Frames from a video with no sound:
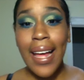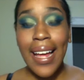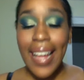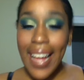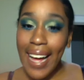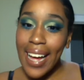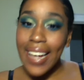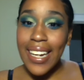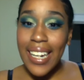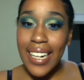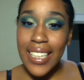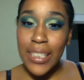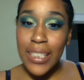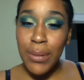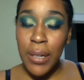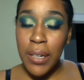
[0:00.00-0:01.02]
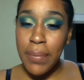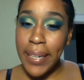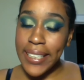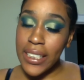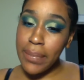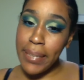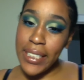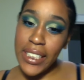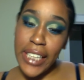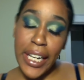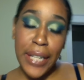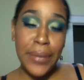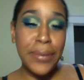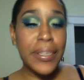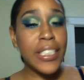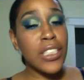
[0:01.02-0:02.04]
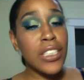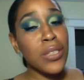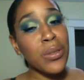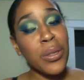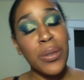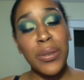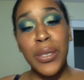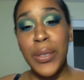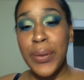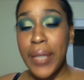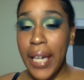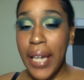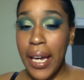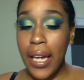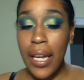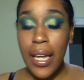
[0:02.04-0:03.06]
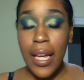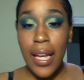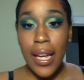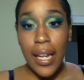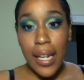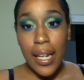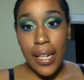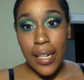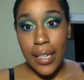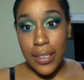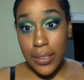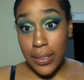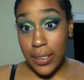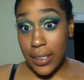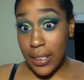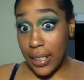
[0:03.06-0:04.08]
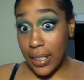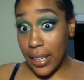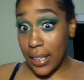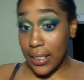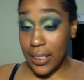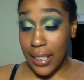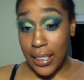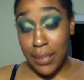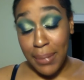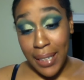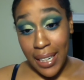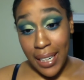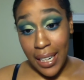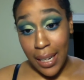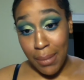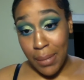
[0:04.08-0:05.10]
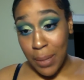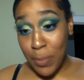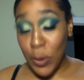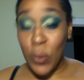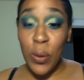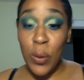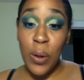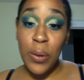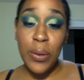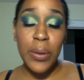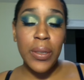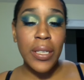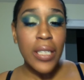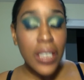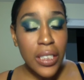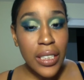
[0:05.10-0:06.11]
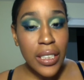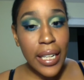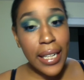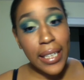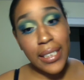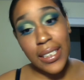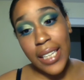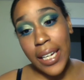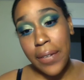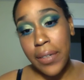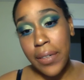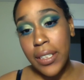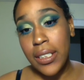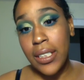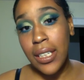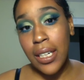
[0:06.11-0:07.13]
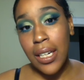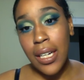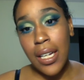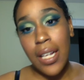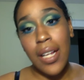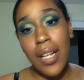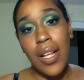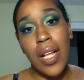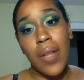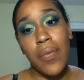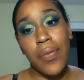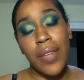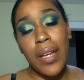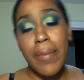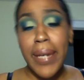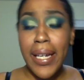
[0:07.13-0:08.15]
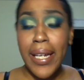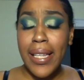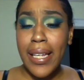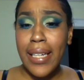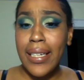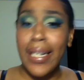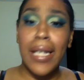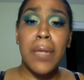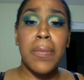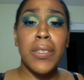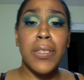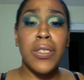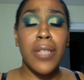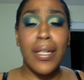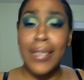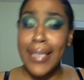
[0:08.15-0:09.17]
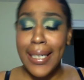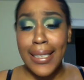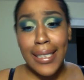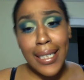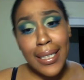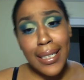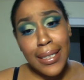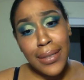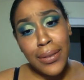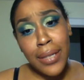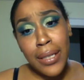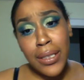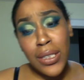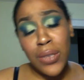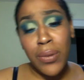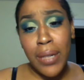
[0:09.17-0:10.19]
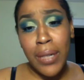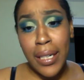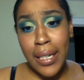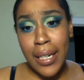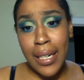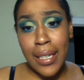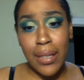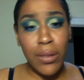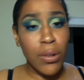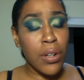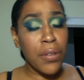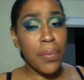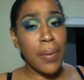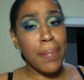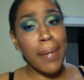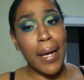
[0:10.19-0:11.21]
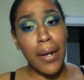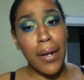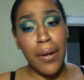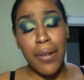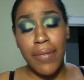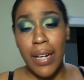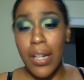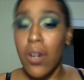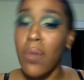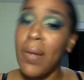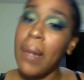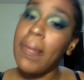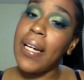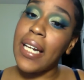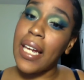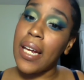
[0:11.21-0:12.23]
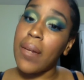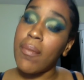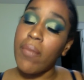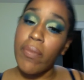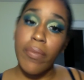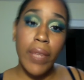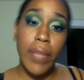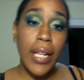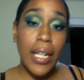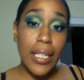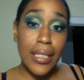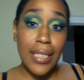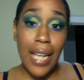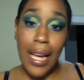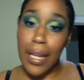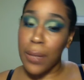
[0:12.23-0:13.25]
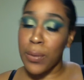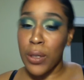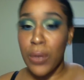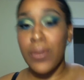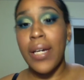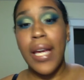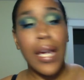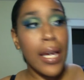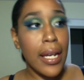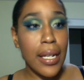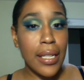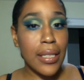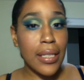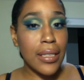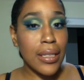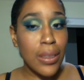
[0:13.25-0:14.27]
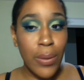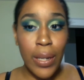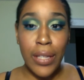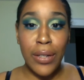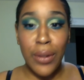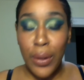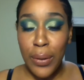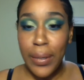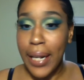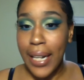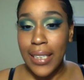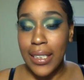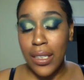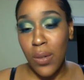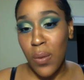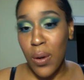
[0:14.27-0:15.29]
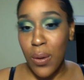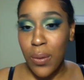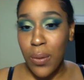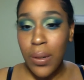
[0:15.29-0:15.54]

Hi guys, welcome back to my channel. It's your girl Darryle'na, and as you can see, I changed my name. I'm no longer Shady Savage. I made that name in 2018. This 2020. I thought it would be better if I go by my name because I am Darryle'na, and there's no other Darryle'nas in the world.